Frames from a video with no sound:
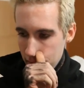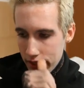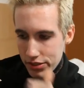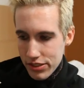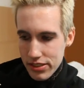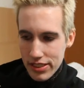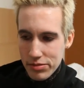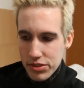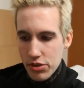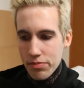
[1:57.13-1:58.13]
it just
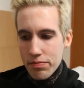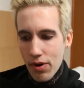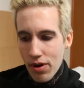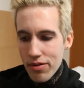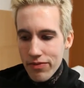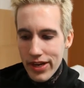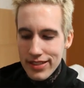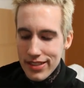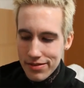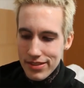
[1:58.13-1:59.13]
seemed so
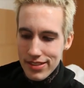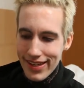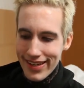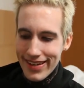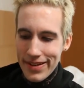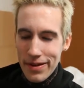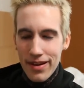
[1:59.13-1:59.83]
perfect. And I was like,